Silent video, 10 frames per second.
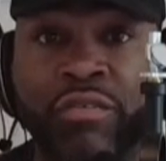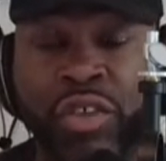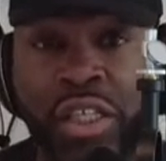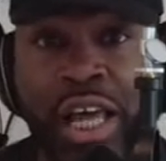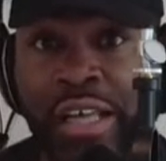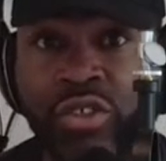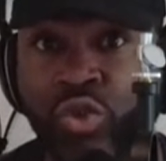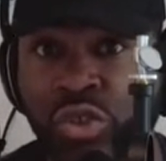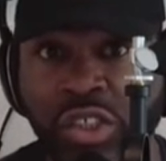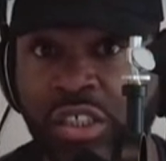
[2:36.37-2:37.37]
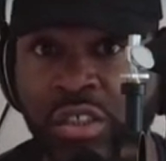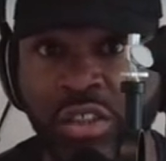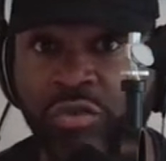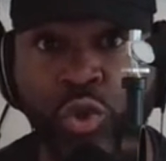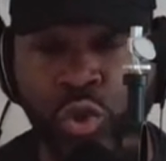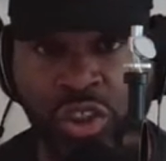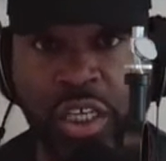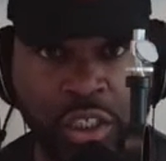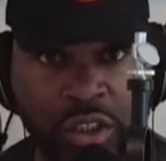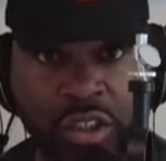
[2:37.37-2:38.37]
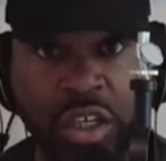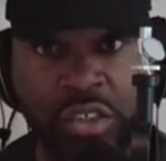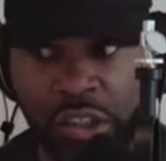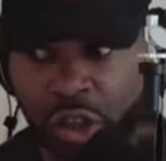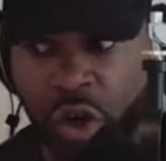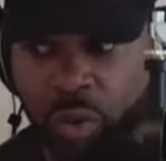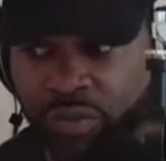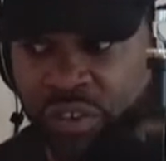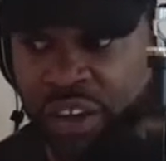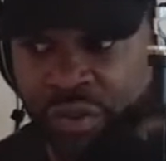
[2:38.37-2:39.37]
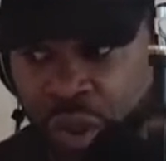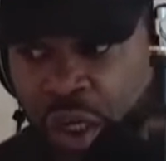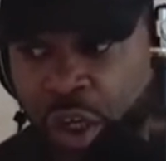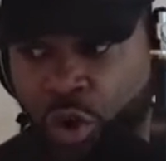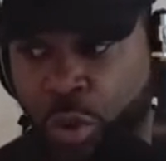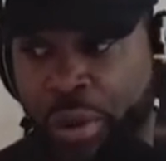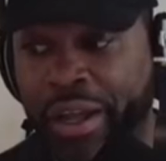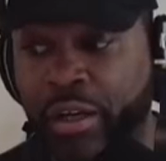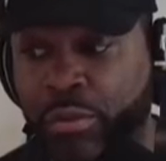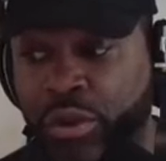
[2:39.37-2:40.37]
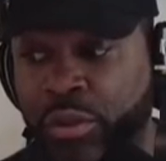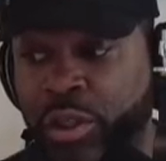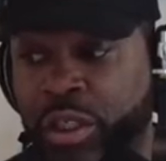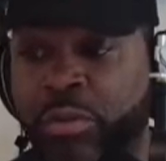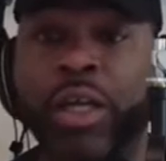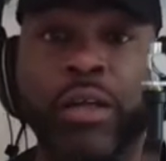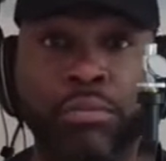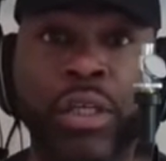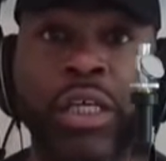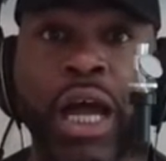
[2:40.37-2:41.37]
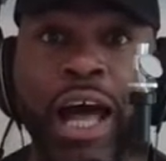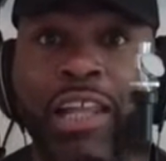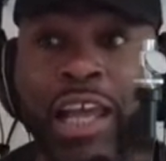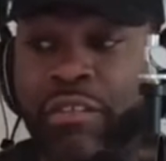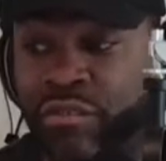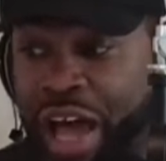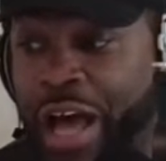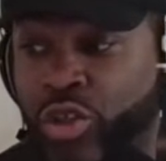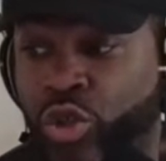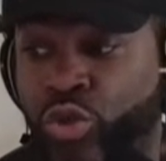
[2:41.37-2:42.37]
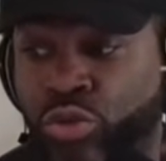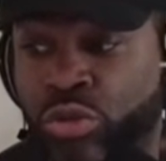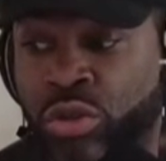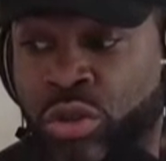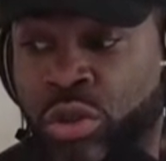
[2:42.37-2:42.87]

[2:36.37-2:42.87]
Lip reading: And for the last two seasons, if you were taking the Suns as a home favorite, you were paying a premium. Me, I like value.